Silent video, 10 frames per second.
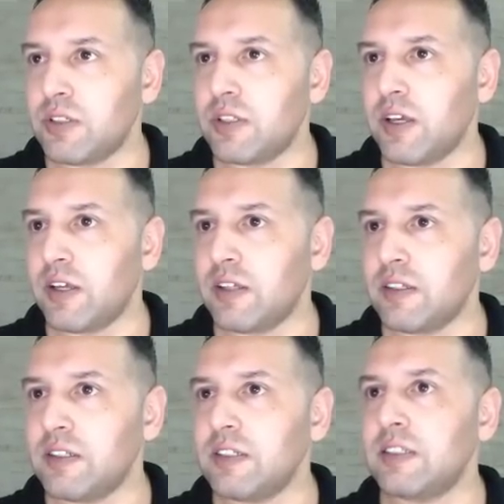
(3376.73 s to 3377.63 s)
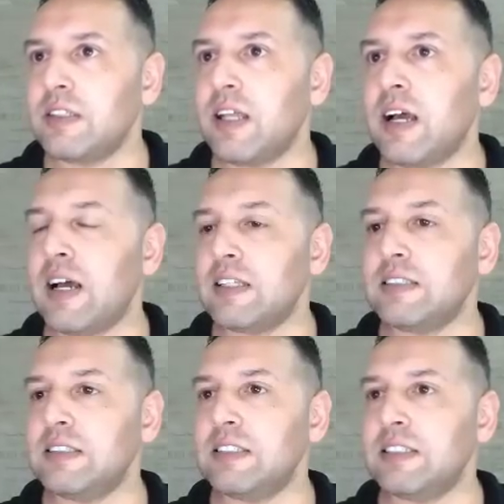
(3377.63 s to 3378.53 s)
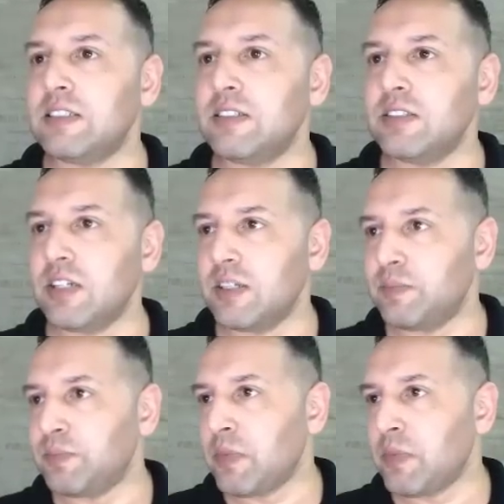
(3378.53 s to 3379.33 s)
There. Na, ni, ren.